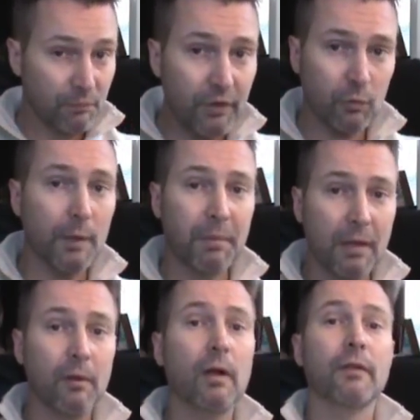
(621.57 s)
this is what
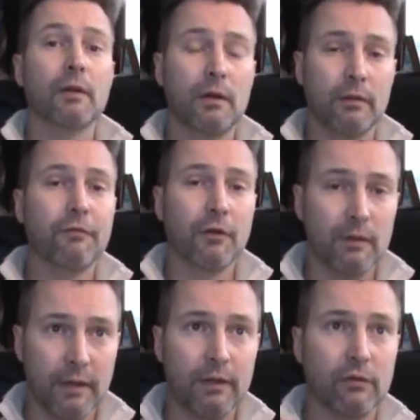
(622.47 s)
people on the
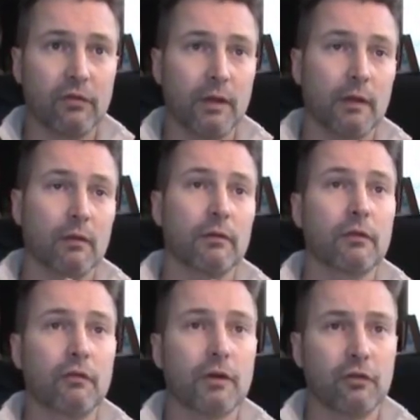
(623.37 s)
front lines are saying. They're in
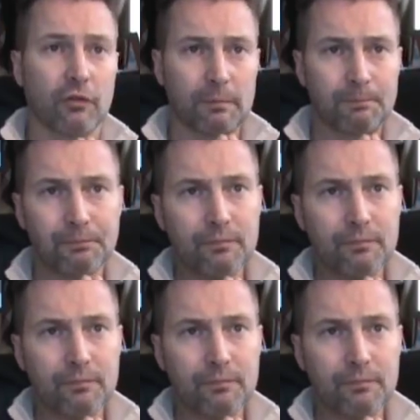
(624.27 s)
the trenches.